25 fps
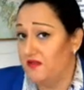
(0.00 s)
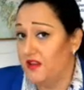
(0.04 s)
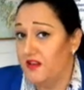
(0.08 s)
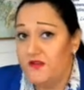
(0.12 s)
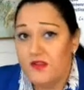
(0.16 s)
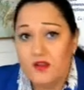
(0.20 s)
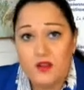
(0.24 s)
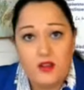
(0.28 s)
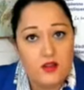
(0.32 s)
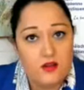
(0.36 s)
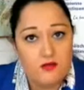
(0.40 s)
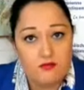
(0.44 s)

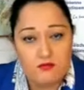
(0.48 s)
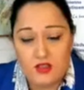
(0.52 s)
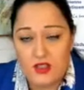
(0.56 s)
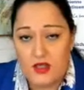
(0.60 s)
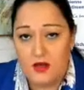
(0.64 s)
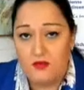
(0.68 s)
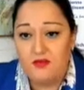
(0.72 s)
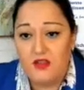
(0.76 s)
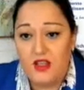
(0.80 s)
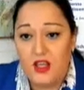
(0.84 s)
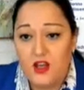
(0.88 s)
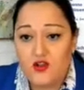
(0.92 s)
even in
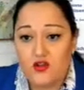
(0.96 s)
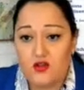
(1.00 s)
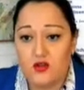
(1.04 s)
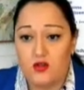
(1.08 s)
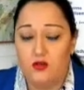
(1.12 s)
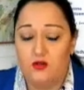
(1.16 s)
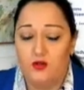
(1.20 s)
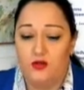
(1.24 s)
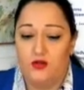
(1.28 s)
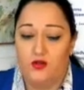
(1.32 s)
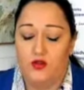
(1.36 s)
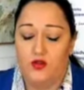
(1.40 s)
some
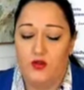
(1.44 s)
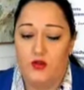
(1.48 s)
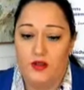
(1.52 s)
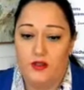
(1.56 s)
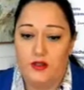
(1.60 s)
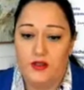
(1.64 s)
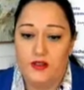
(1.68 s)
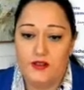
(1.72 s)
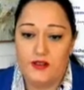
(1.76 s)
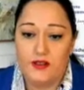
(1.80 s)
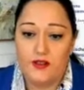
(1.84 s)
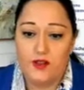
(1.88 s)
national
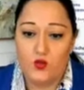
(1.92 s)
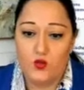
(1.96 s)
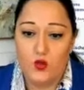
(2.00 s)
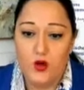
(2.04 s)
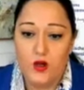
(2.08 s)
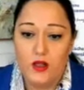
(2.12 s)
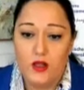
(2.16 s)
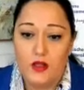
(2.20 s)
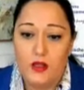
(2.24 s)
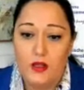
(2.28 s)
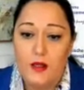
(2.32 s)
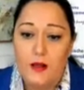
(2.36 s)
authorities as
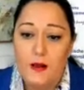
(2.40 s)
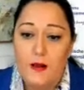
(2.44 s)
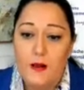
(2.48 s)
well.